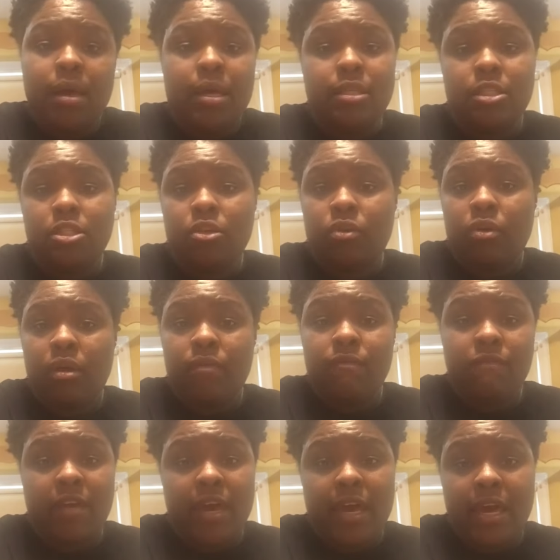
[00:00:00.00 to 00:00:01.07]
Instagram
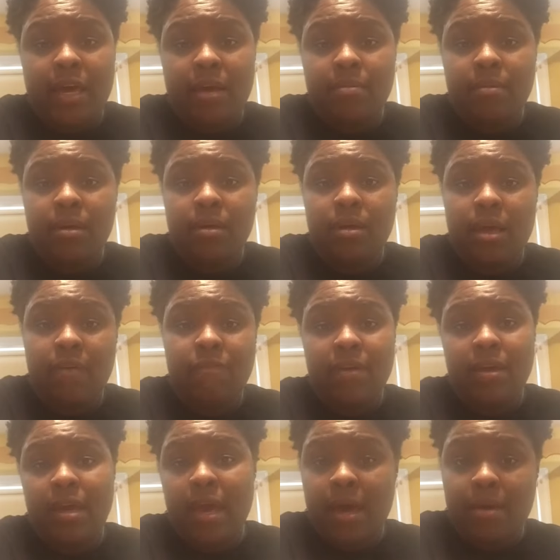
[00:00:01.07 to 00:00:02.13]
FAM,
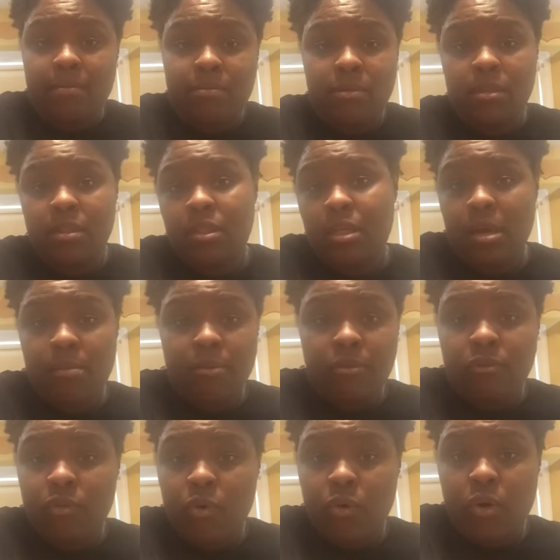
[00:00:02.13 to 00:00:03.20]
the number
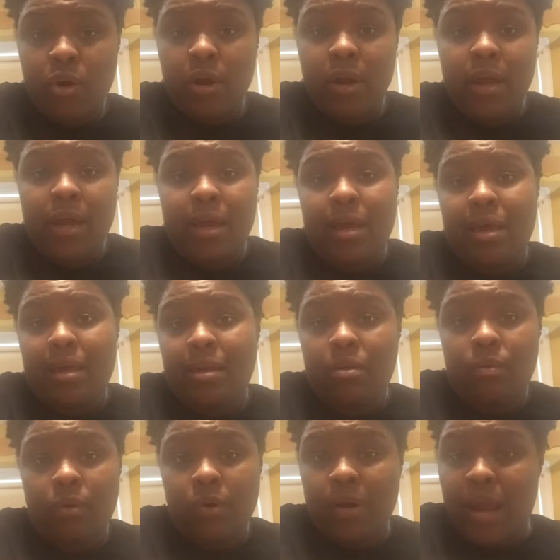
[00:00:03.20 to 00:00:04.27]
4, and
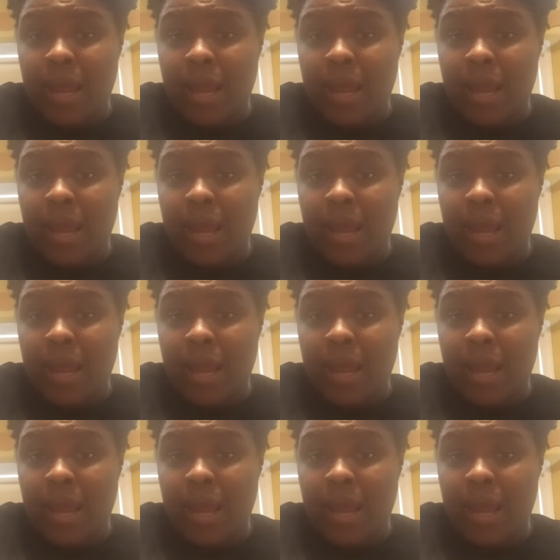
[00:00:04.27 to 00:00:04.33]
the word